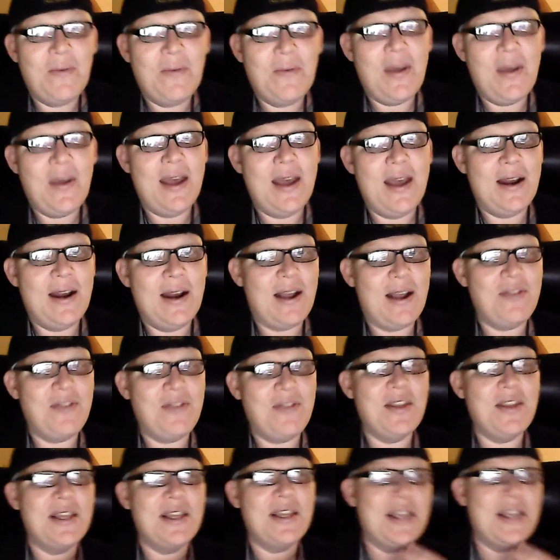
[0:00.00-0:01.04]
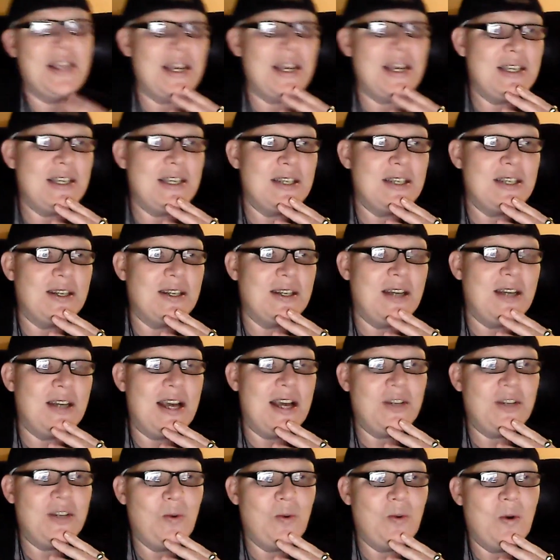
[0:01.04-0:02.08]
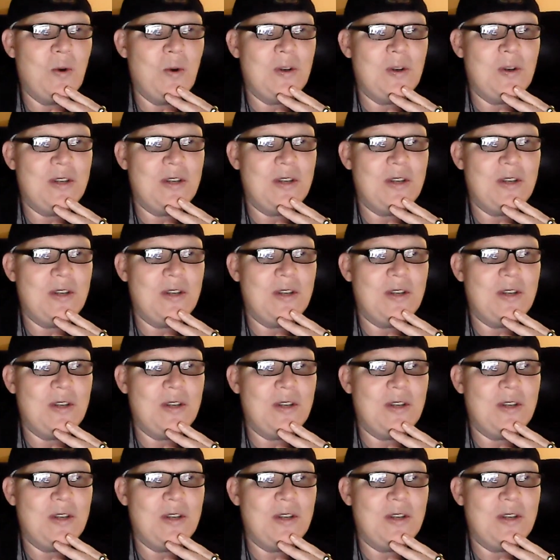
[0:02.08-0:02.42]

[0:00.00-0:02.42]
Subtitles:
and I think that says a lot towards